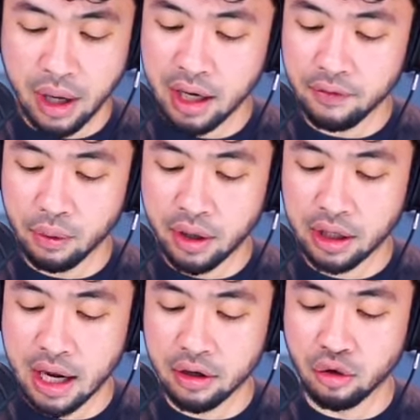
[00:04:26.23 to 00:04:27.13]
Right. If you
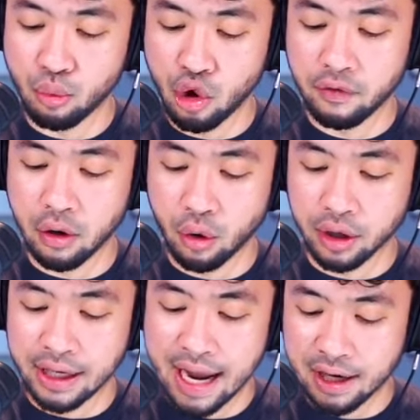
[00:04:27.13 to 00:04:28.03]
want to kind of do more of an
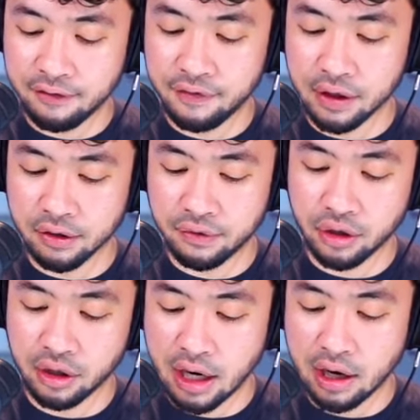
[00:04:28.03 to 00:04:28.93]
organic feel for
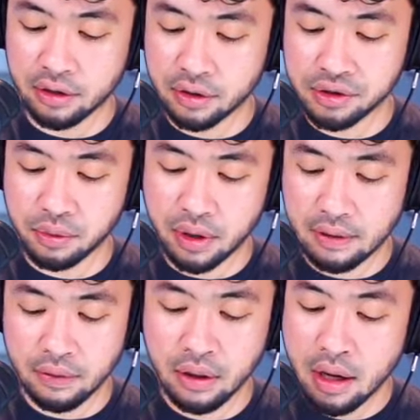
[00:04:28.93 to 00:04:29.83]
your characters or
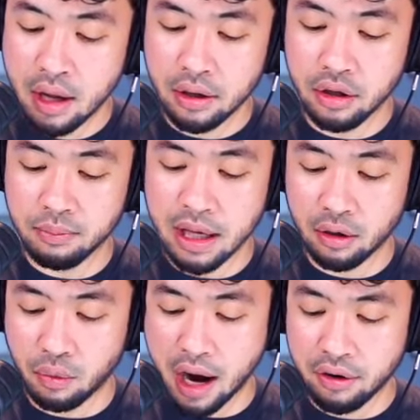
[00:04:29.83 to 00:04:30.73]
whatever, you can
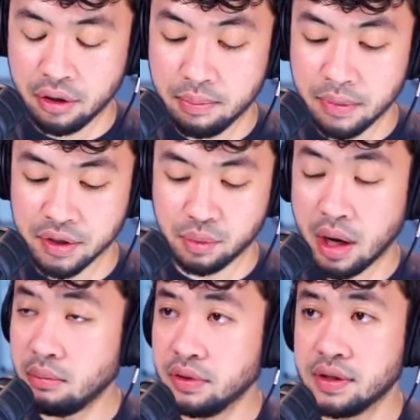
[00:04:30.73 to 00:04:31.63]
make it rounder as
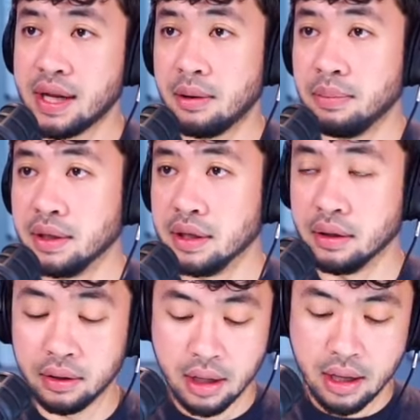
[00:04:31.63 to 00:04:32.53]
well. It's not a big
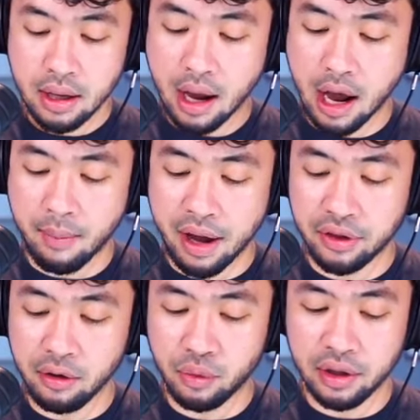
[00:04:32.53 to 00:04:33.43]
deal. I
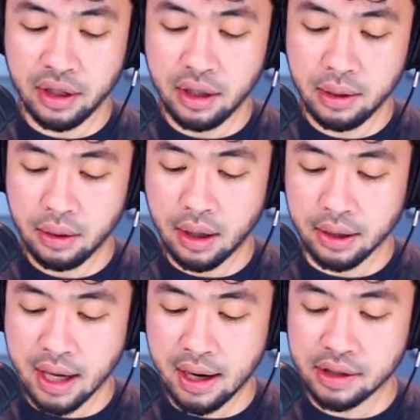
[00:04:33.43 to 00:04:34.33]
think really,
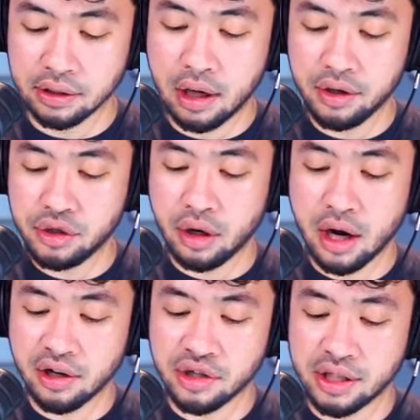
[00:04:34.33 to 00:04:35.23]
again, as long as you're
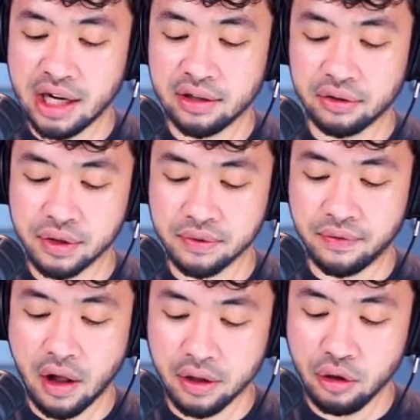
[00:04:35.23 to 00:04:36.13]
understanding that there's
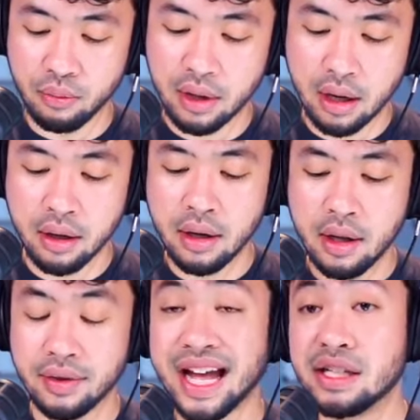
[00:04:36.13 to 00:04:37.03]
volume there,
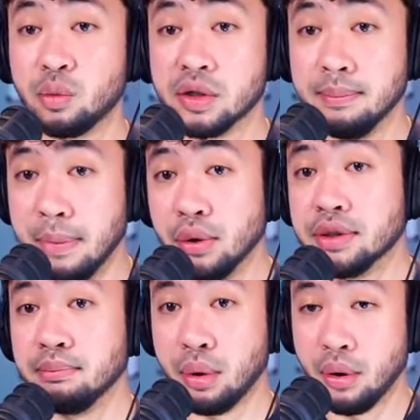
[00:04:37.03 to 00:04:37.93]
that's what's
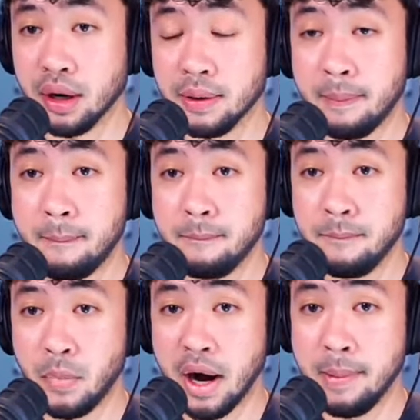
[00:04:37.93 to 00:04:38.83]
most important.
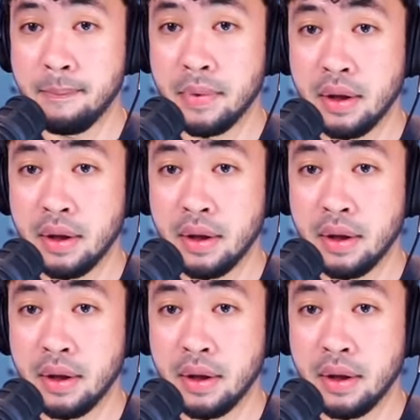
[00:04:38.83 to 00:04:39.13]
Right.